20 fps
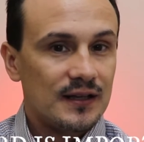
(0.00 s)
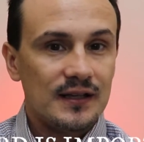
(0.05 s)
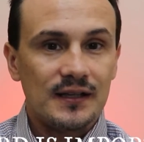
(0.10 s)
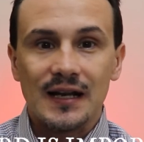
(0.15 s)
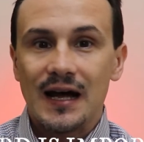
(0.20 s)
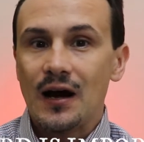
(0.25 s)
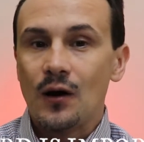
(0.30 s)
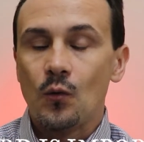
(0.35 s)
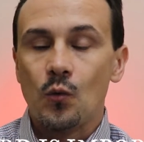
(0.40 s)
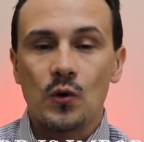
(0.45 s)

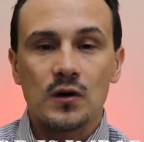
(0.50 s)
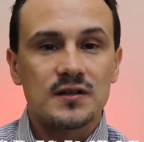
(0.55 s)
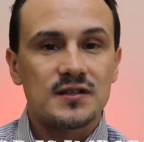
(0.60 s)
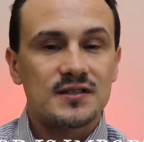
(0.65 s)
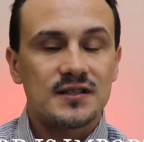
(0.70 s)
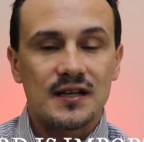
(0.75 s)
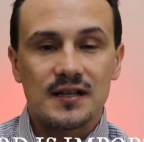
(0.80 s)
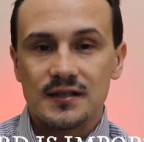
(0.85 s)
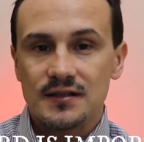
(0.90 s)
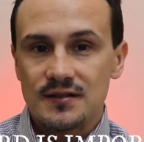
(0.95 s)
Not one
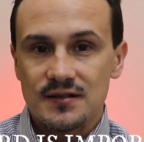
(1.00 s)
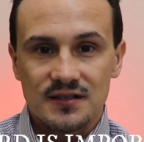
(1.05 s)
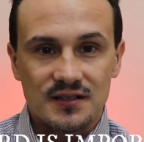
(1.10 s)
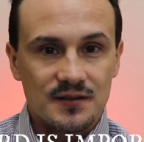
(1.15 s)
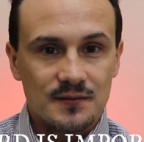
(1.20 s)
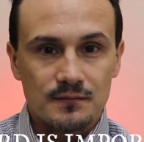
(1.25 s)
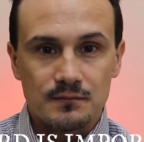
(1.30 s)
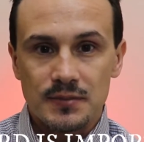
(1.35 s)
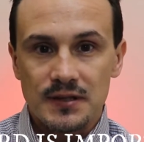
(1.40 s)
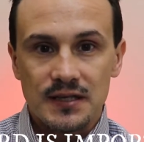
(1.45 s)
sentence
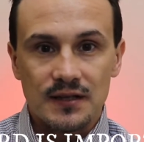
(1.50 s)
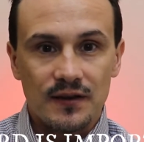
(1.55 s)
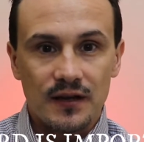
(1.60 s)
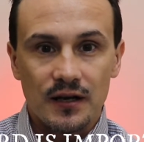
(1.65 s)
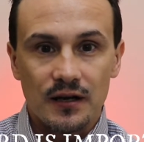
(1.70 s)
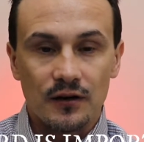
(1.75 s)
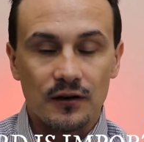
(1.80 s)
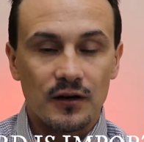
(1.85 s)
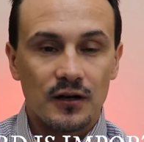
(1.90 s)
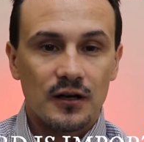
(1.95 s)
can be
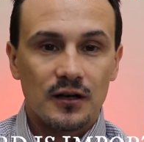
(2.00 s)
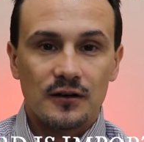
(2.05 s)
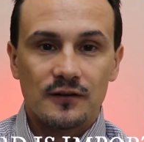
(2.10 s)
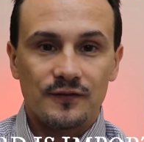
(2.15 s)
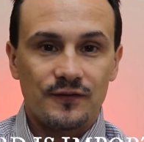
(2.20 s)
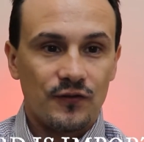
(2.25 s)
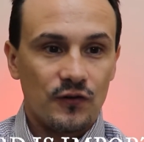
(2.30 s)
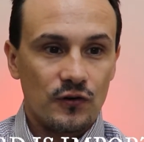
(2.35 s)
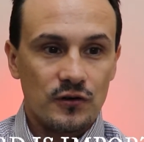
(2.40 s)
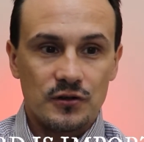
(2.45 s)
there
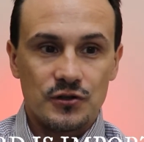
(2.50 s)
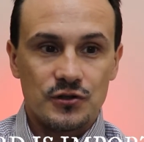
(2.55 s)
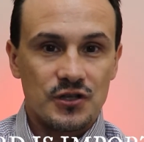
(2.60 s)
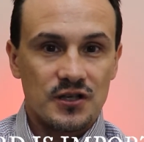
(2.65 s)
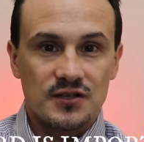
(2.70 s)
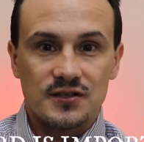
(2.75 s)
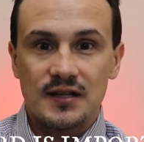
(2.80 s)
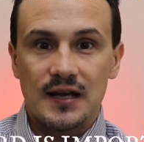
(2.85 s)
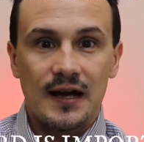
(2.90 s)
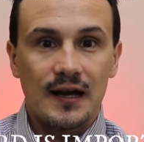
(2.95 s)
for
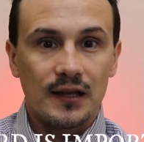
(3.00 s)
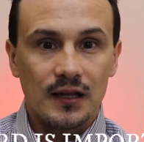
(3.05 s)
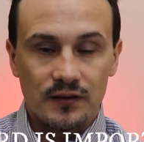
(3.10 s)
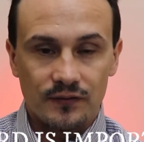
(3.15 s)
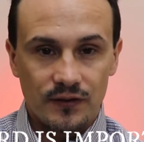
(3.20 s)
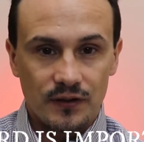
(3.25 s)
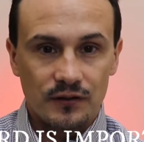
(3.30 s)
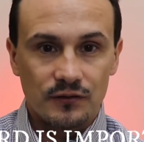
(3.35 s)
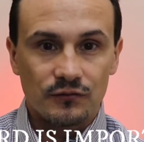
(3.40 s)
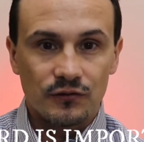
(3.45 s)
just the hell
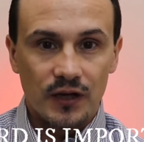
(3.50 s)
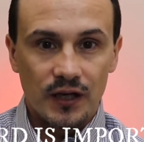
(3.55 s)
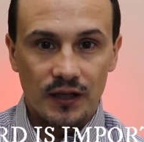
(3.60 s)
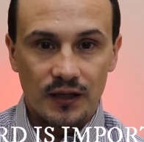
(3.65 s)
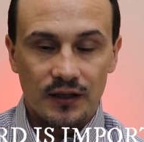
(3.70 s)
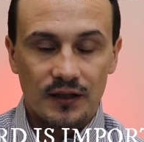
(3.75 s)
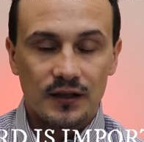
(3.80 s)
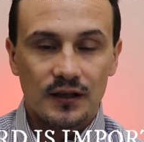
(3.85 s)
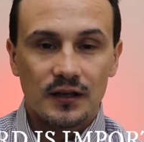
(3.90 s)
of it, right?